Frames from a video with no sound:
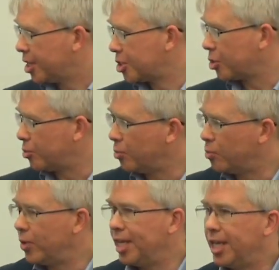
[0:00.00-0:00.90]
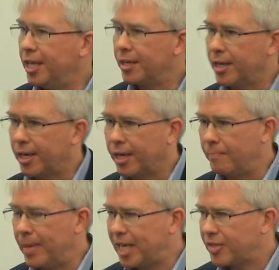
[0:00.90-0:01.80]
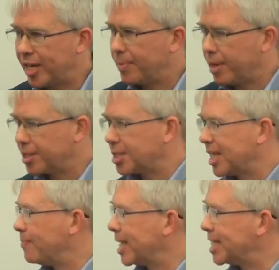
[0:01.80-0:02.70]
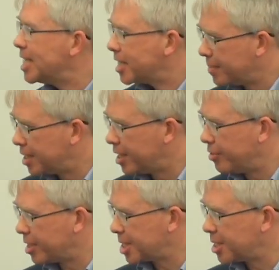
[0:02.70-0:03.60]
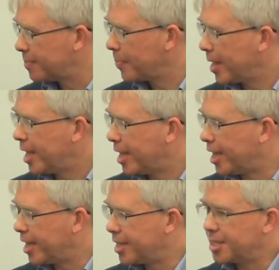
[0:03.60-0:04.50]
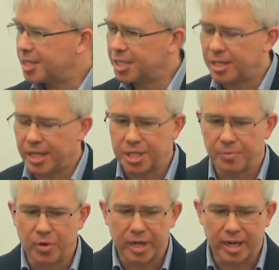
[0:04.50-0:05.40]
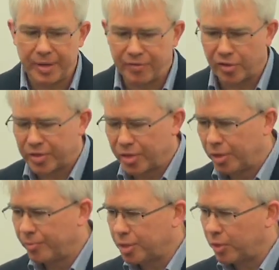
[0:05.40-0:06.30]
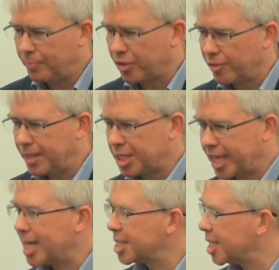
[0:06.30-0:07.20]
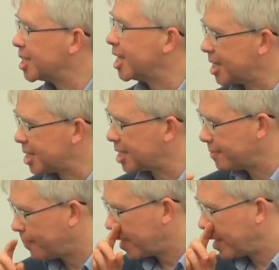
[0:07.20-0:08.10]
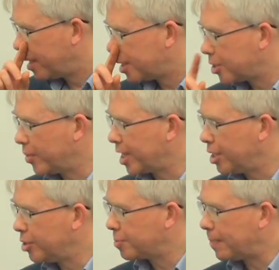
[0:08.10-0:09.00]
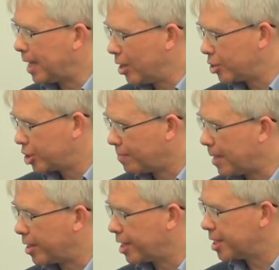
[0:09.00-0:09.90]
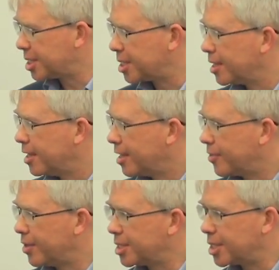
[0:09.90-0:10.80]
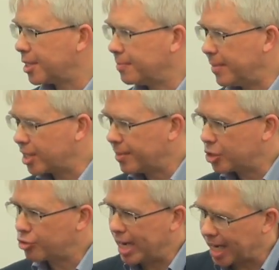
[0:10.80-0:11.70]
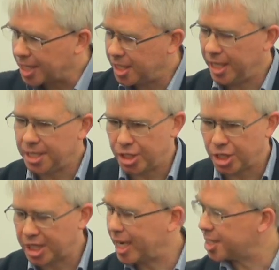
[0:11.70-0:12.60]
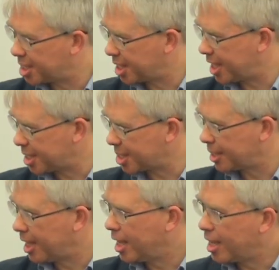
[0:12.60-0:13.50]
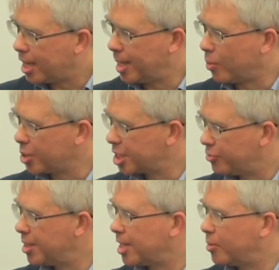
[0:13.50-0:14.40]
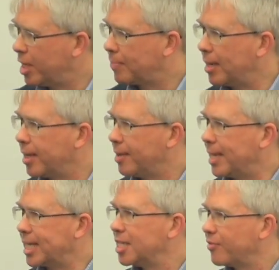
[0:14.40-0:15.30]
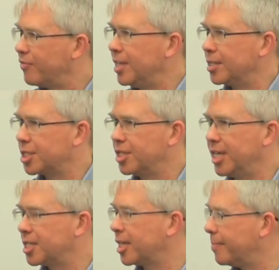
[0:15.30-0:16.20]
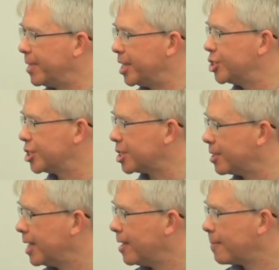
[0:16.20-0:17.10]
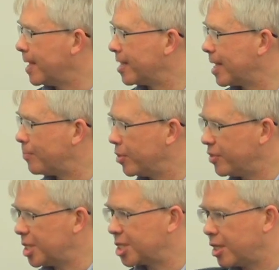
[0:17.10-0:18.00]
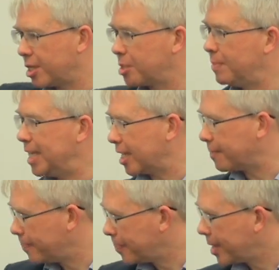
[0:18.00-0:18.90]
So we make the nanoparticles out of magnetic material, and in some work I'm involved with at the moment, we put them into cancer cells. So we can use biological markers that make them attract into just cancer cells. And then once they're in there, we apply a magnetic field to the entire patient. And at that point, they start spinning.